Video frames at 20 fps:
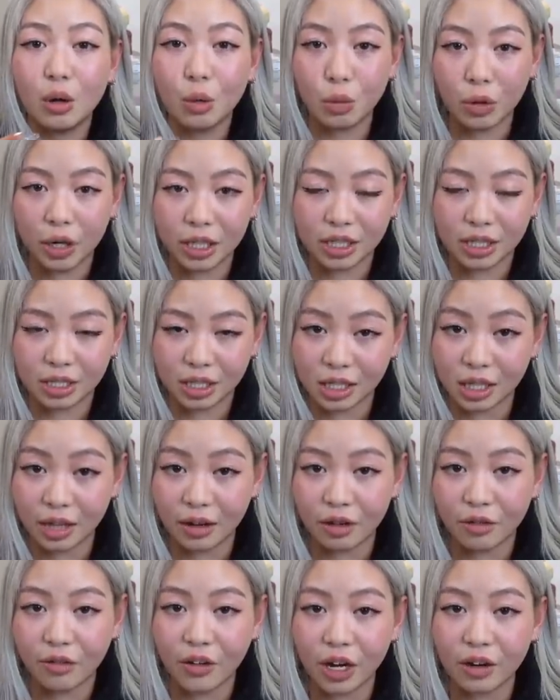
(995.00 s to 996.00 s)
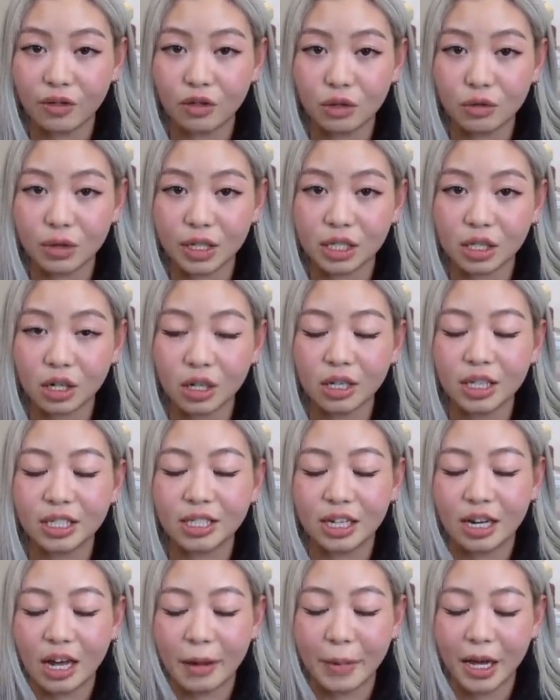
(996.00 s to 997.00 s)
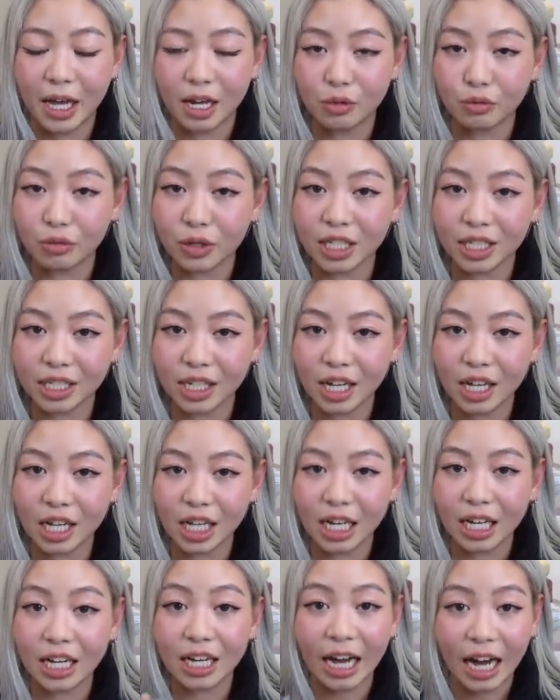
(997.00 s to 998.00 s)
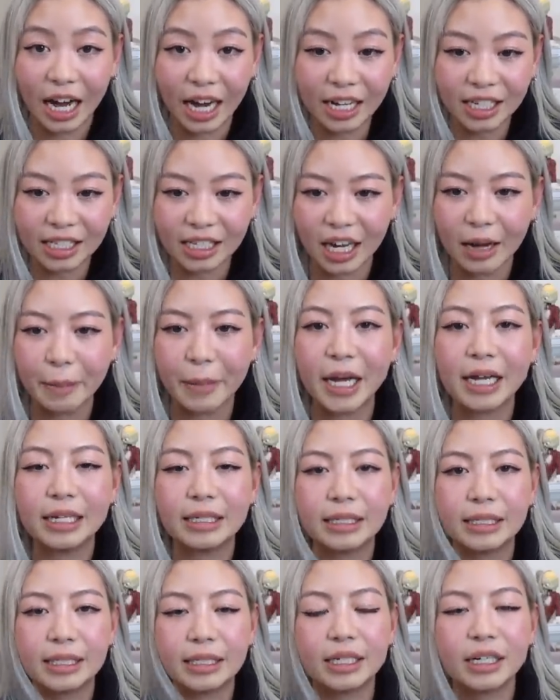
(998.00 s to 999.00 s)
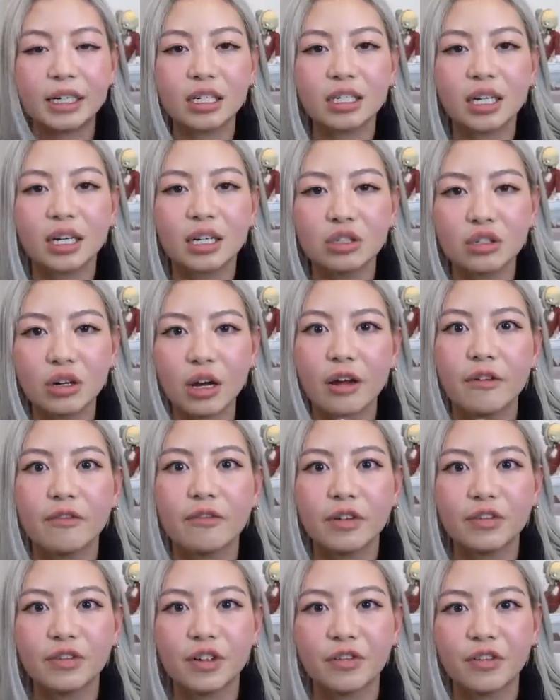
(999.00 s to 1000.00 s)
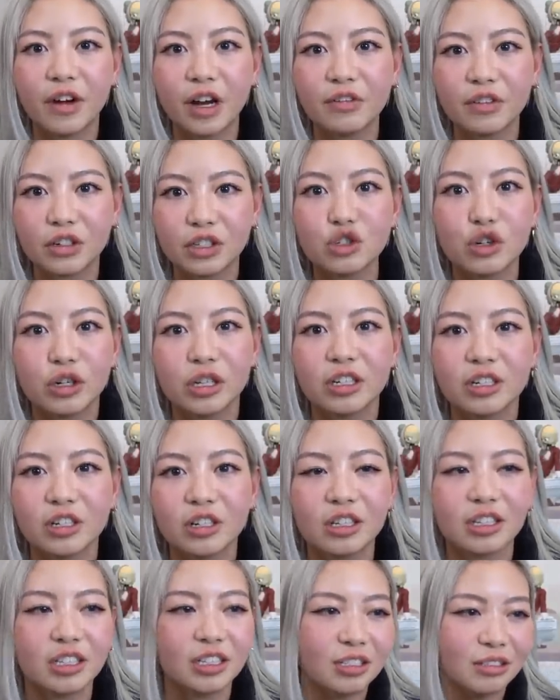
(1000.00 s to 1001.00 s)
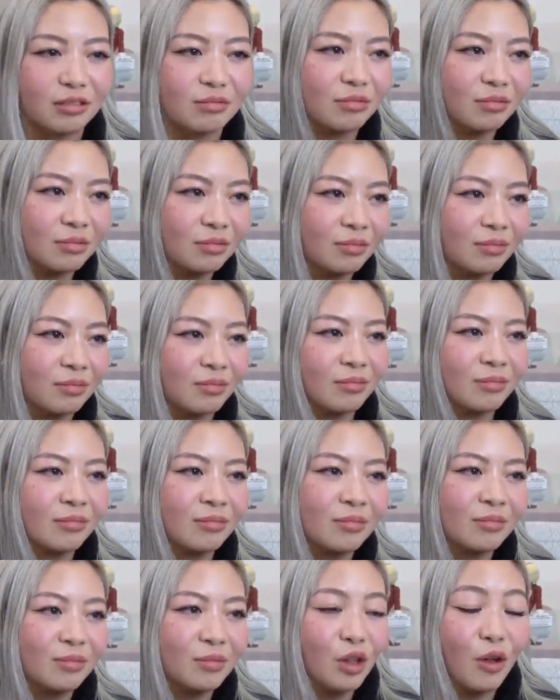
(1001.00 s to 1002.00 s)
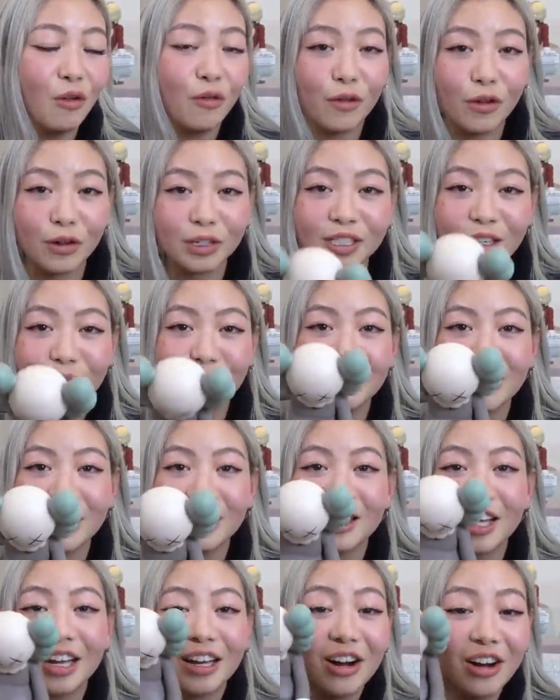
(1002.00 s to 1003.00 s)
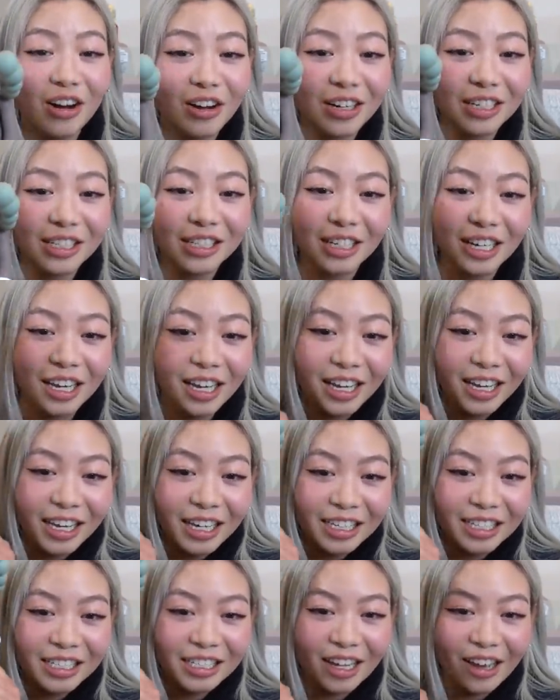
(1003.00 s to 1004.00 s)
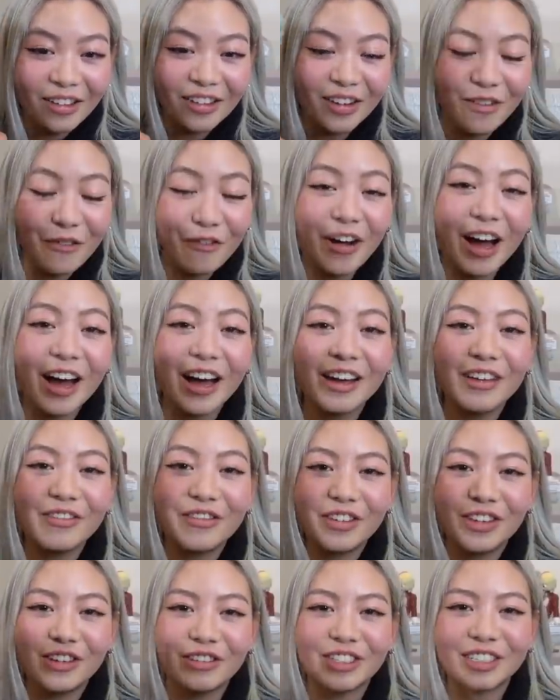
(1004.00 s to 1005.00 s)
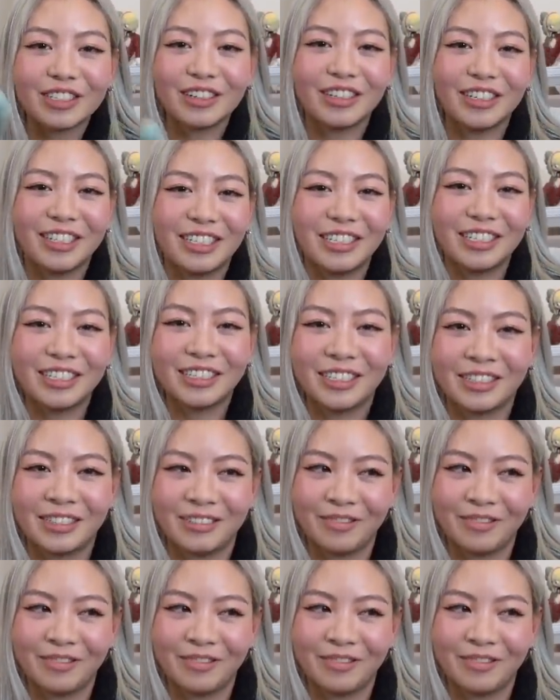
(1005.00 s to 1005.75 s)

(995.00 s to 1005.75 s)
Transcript: was $75 and I paid resale. Guys, I paid $655 for something that cost $75.